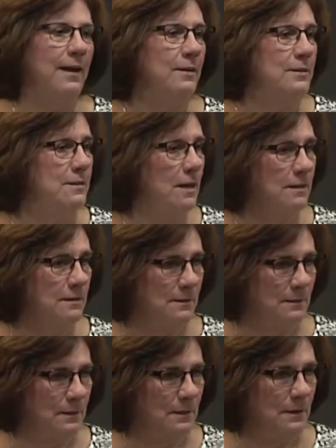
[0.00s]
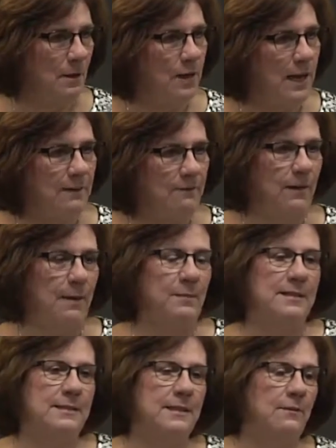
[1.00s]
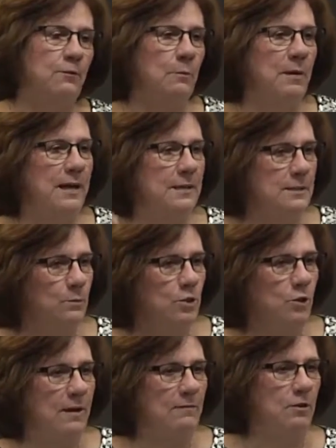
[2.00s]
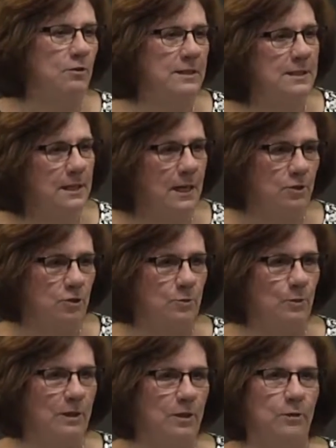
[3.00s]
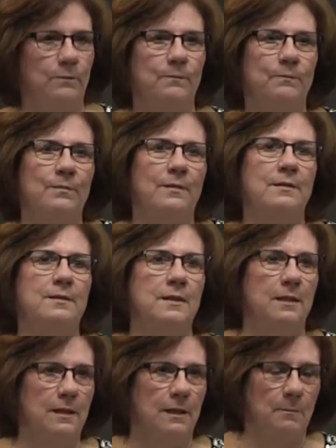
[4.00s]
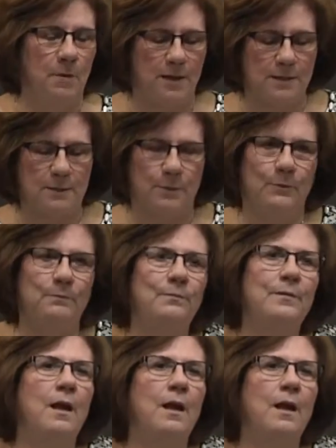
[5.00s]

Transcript: It's not okay to fly by the seat of your pants when you have 30 teenagers with you. It's a little impossible.